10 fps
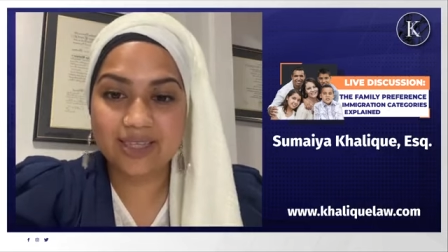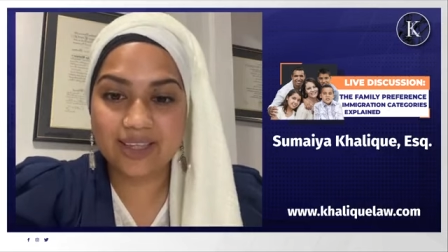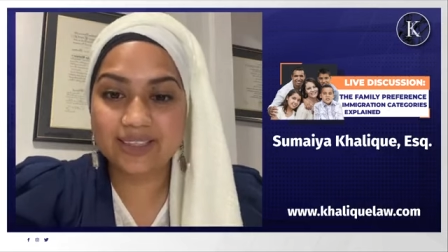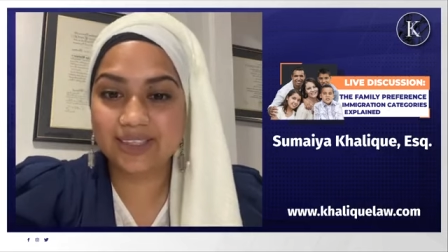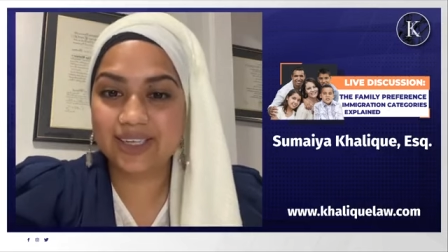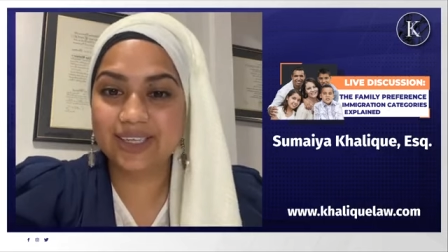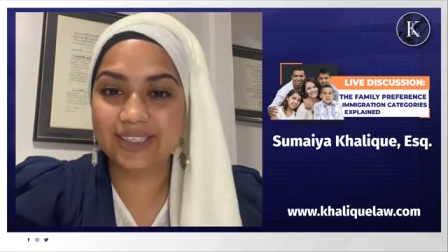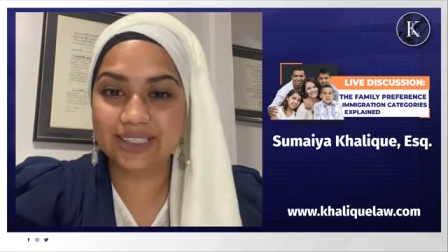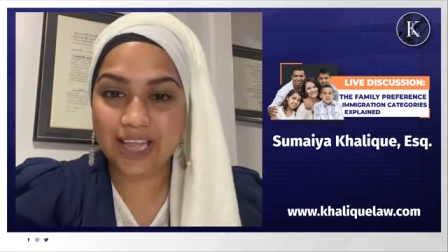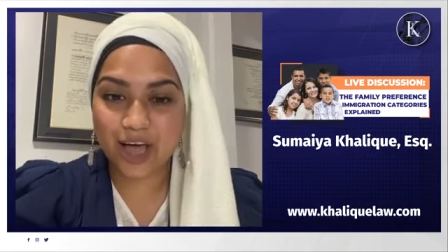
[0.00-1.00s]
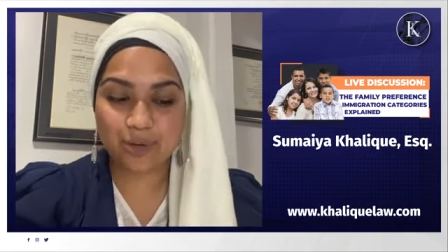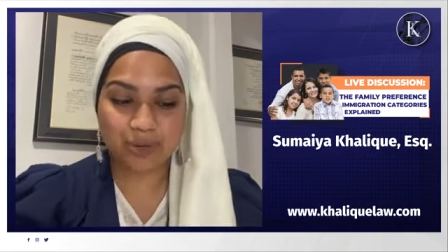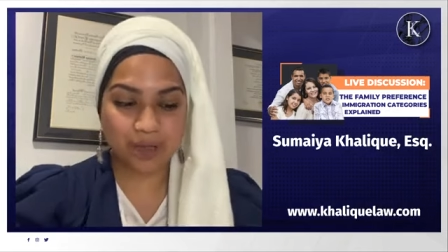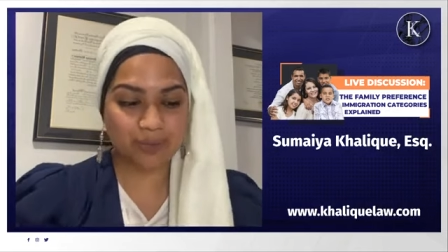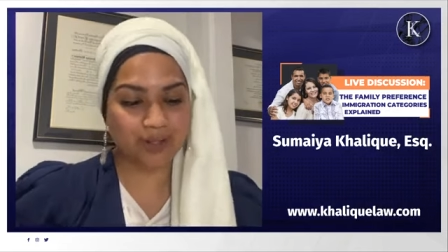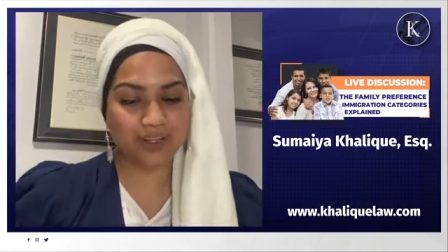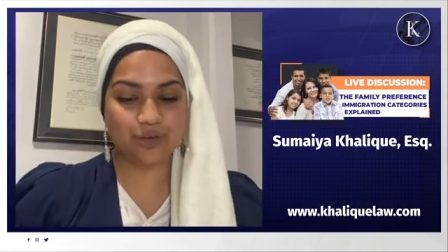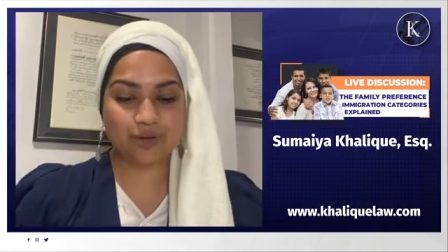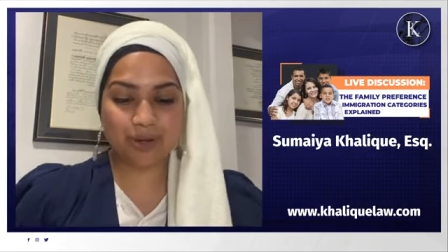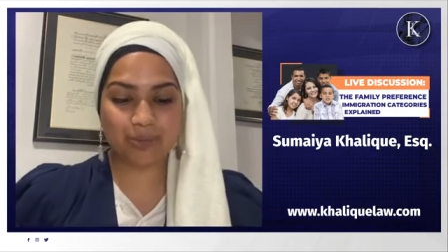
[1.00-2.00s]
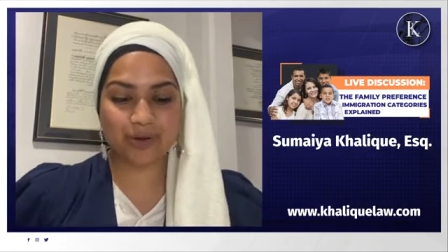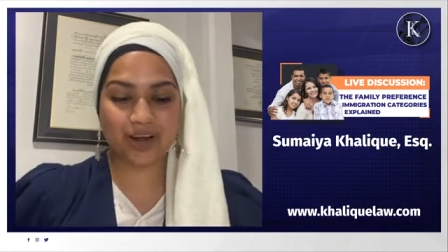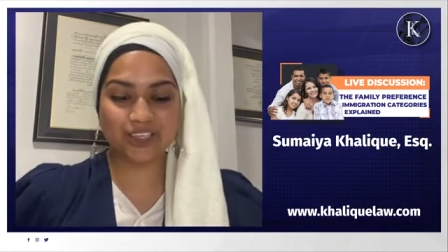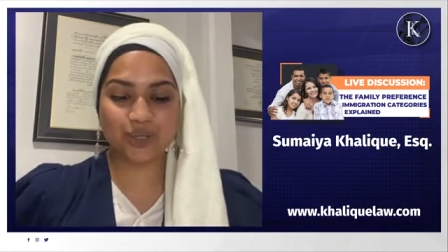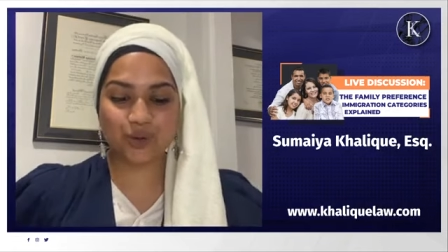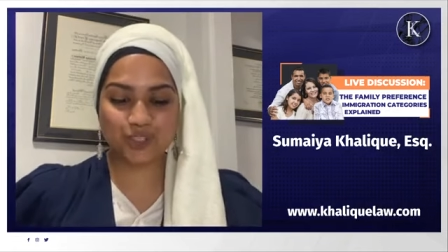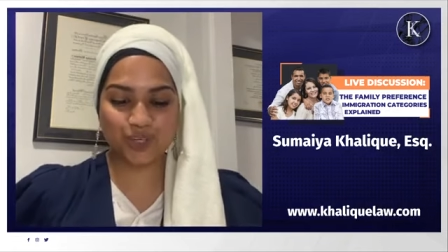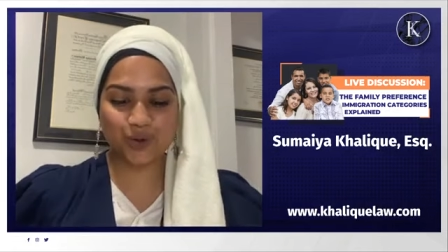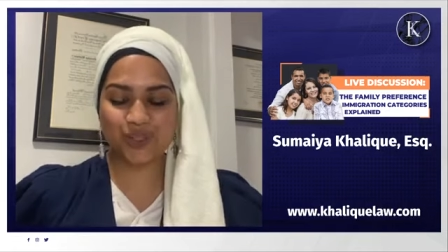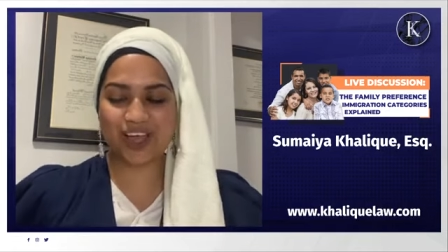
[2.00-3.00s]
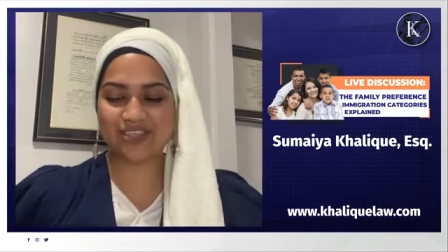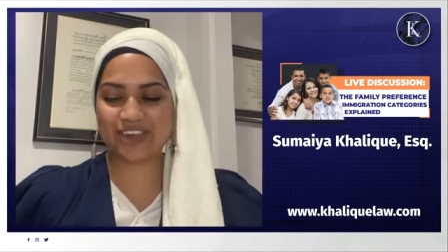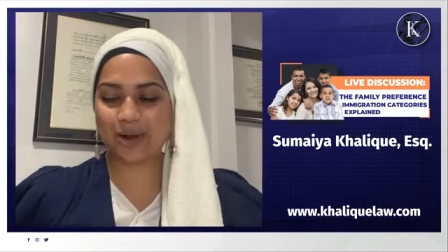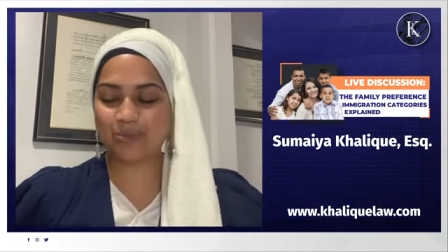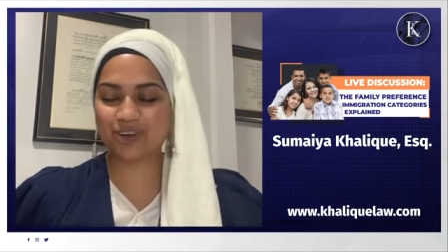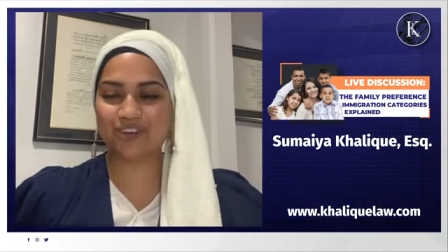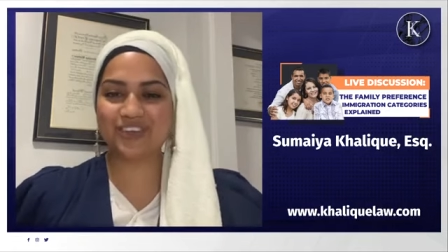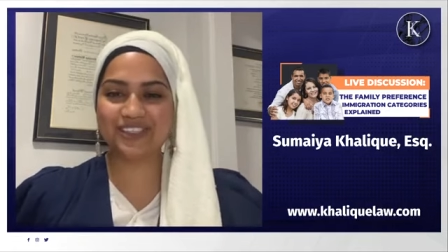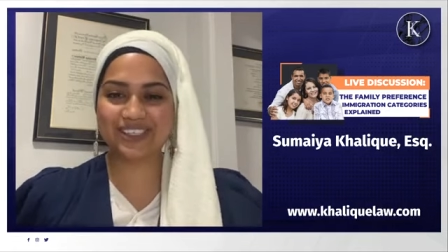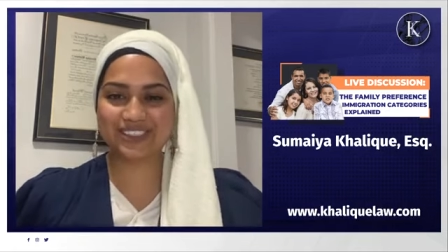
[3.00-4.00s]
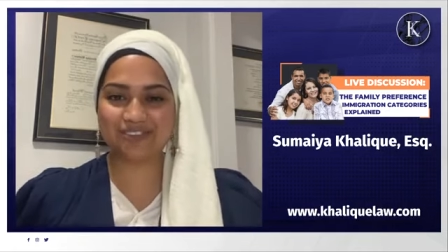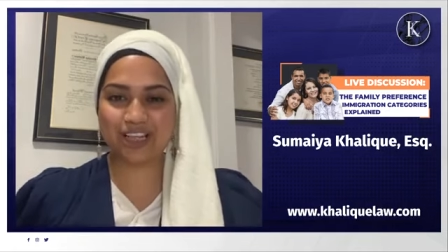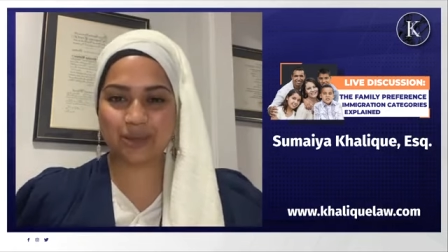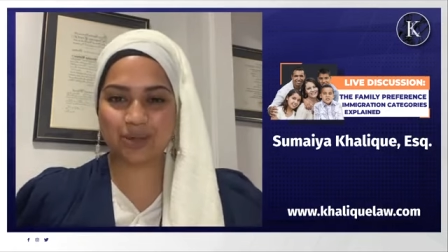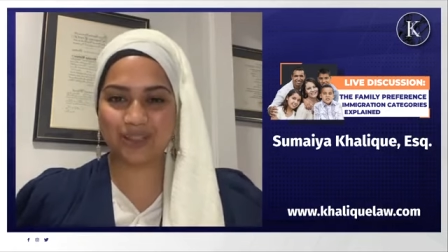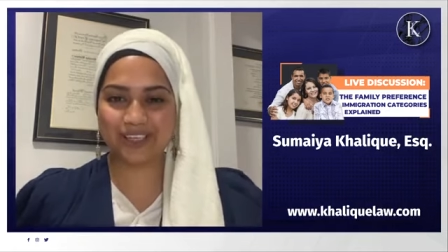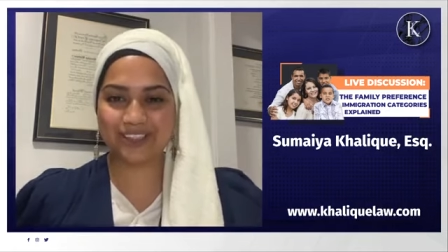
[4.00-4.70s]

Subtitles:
This is a lot of people. And remember, I told you that the number of visas available